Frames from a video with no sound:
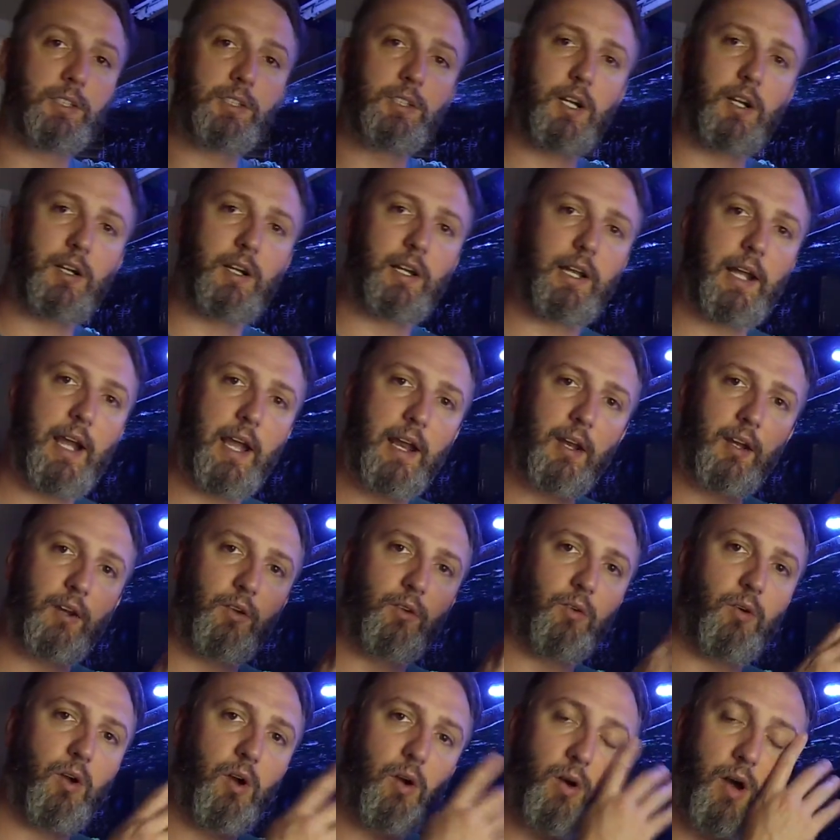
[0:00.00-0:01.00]
starting to kind of
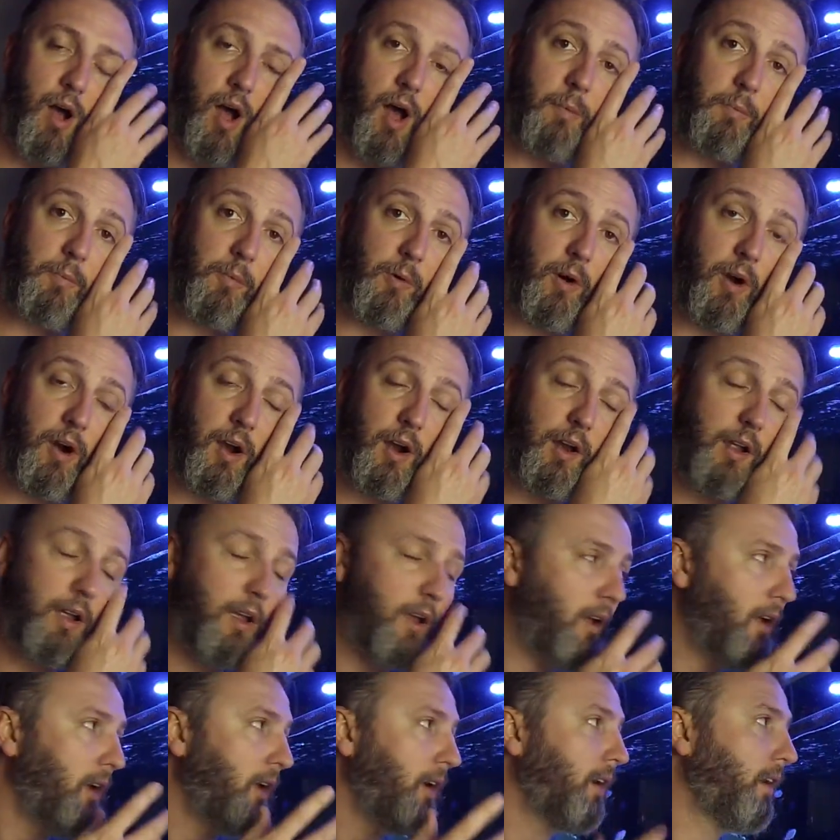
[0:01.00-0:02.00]
grow upward,
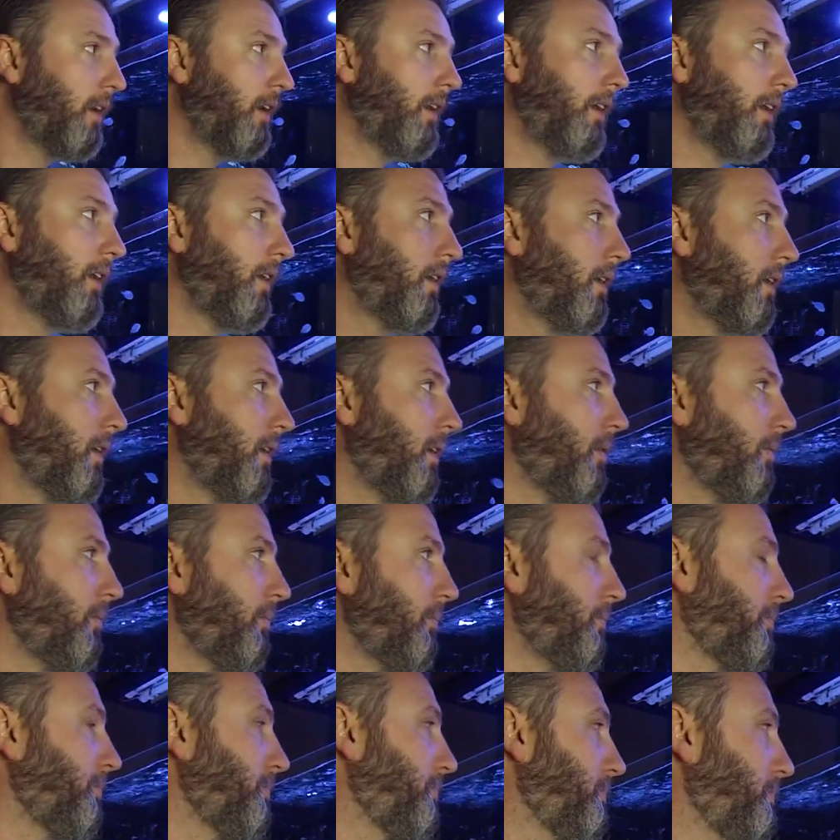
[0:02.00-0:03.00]

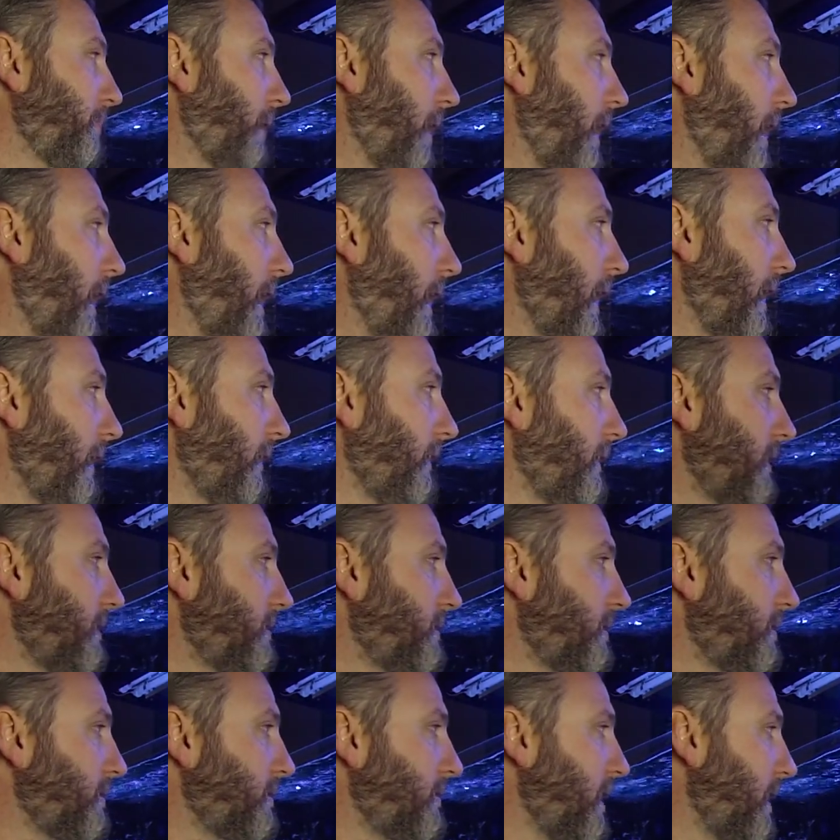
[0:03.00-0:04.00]
but at
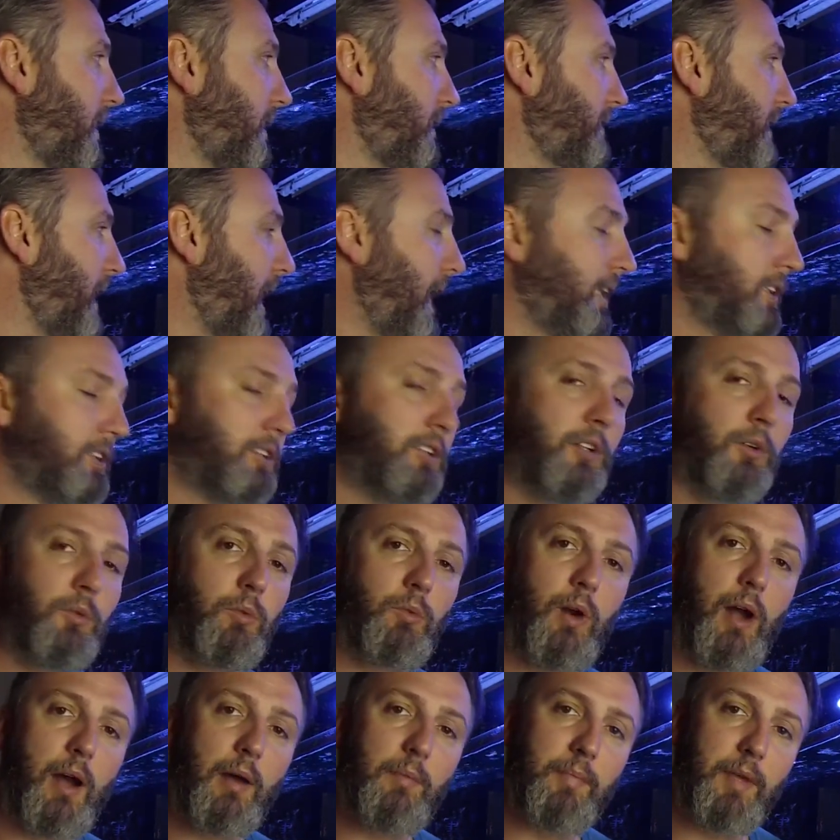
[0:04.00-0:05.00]
least it's not attached
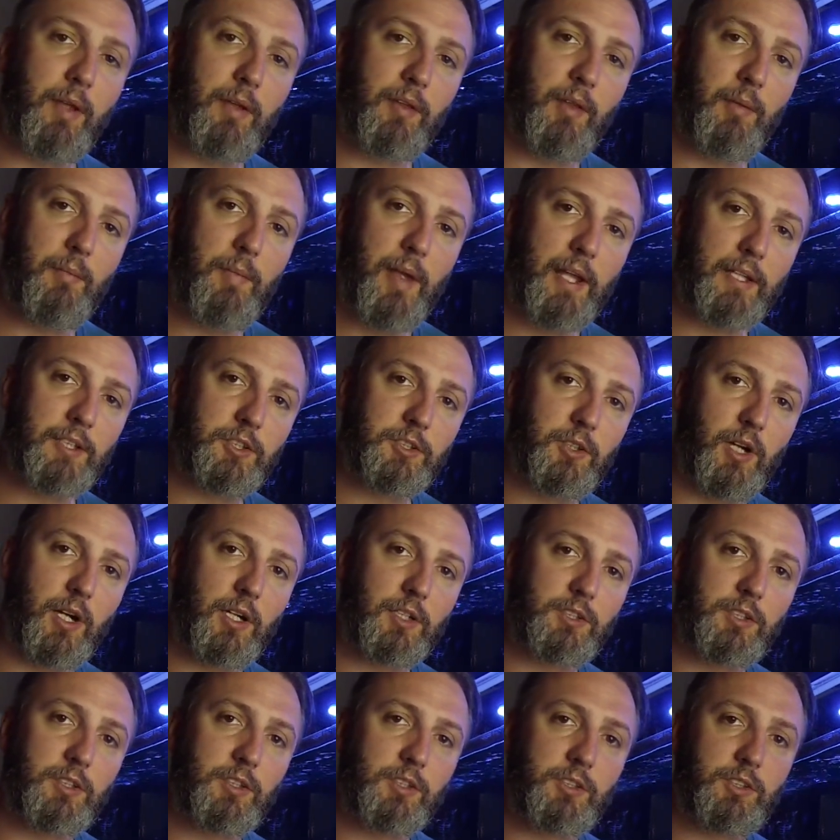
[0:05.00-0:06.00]
to the main
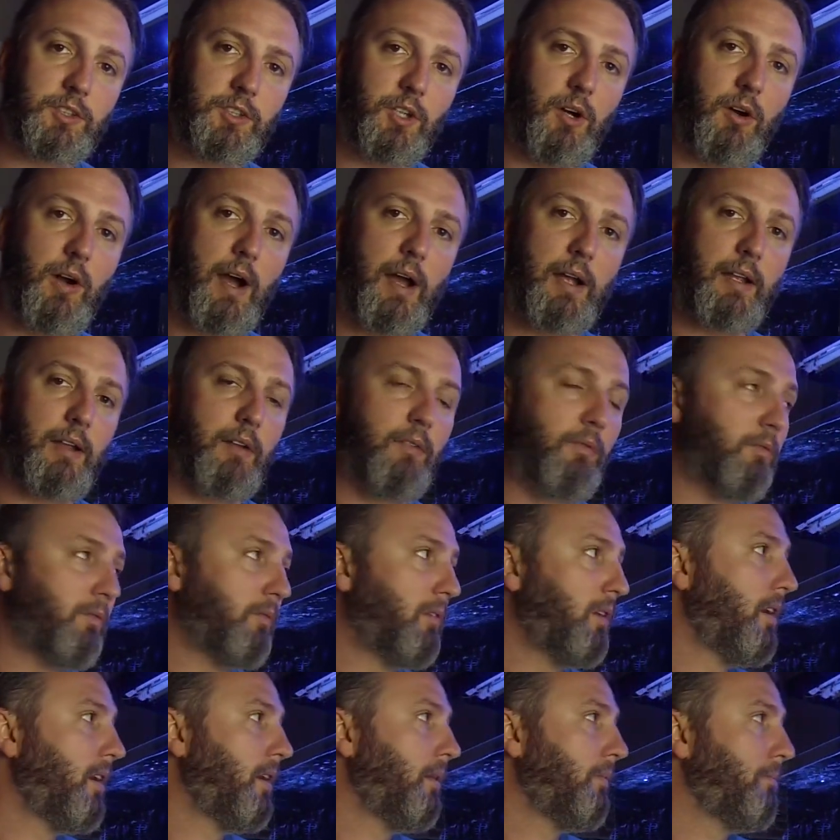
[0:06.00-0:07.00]
structure, so I can
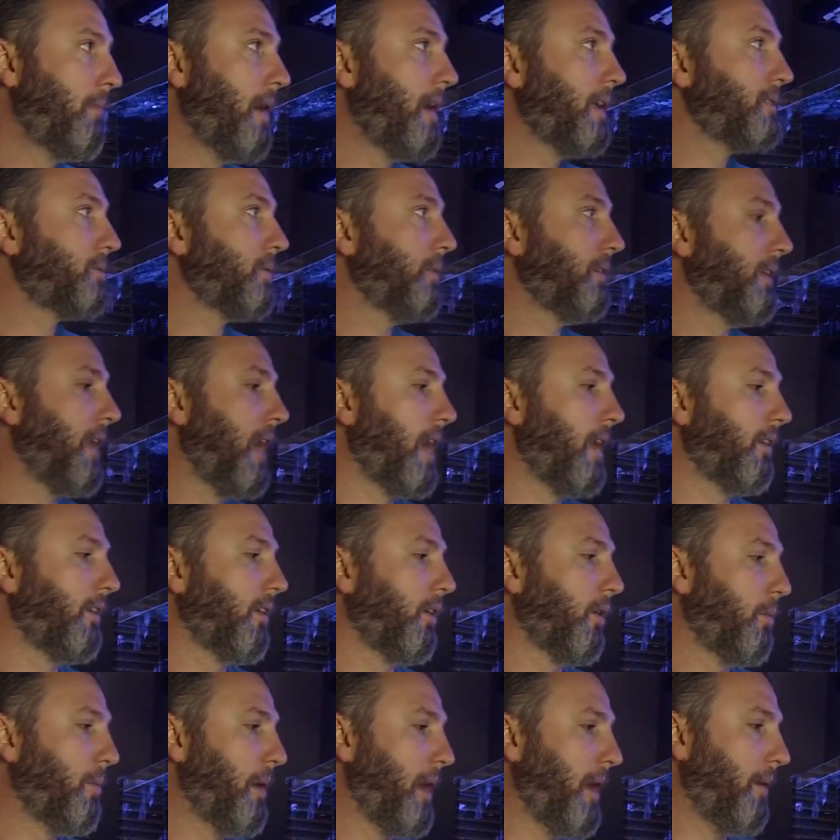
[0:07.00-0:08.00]
mess with that a
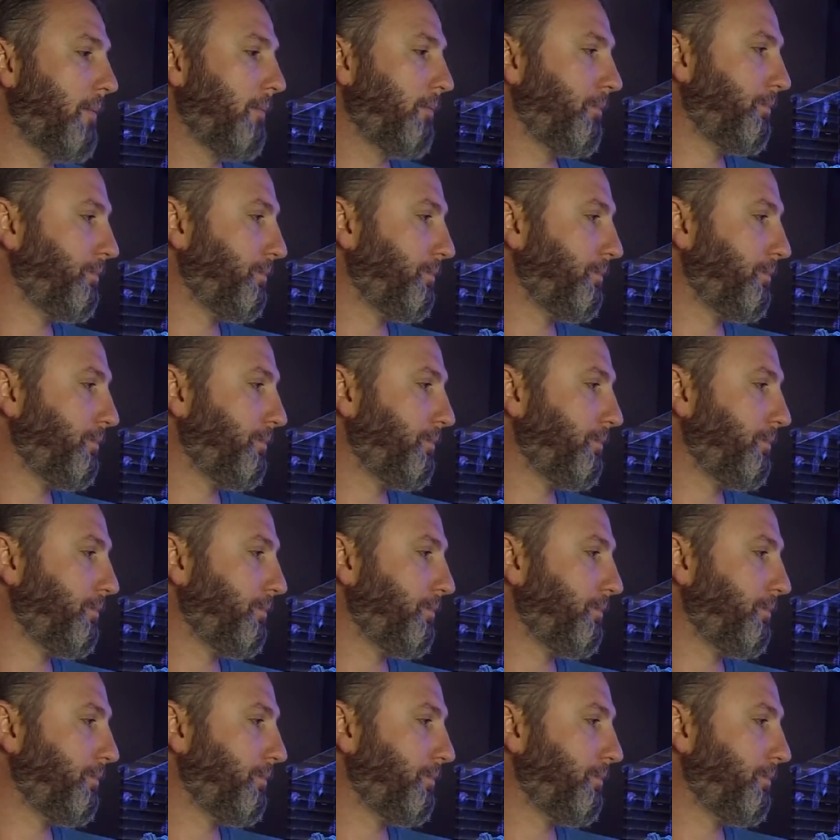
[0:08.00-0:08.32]
little bit.